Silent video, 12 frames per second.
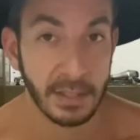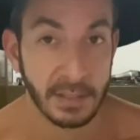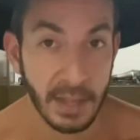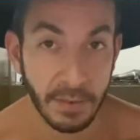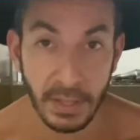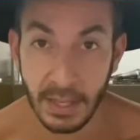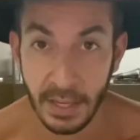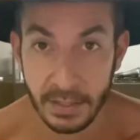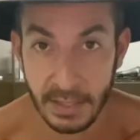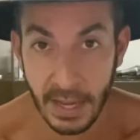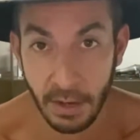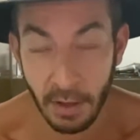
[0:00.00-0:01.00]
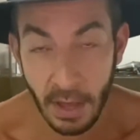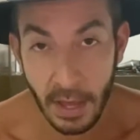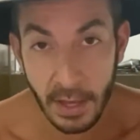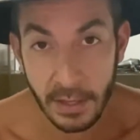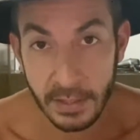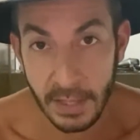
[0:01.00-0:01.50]
seven years now
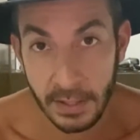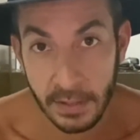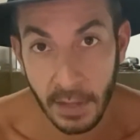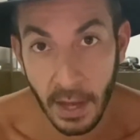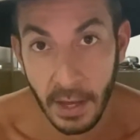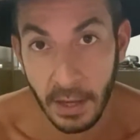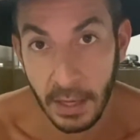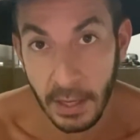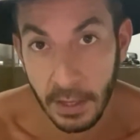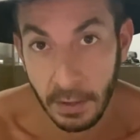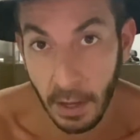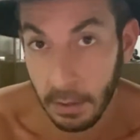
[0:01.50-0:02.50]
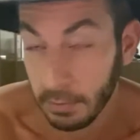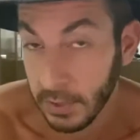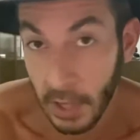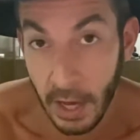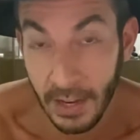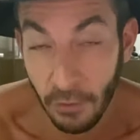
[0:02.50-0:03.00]
since I
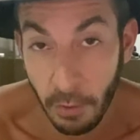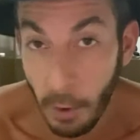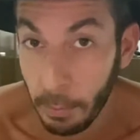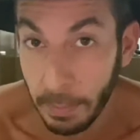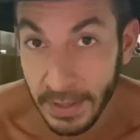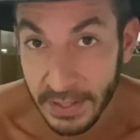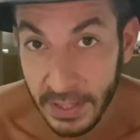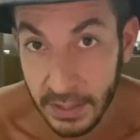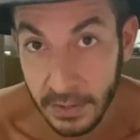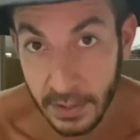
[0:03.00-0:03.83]
started a remote business.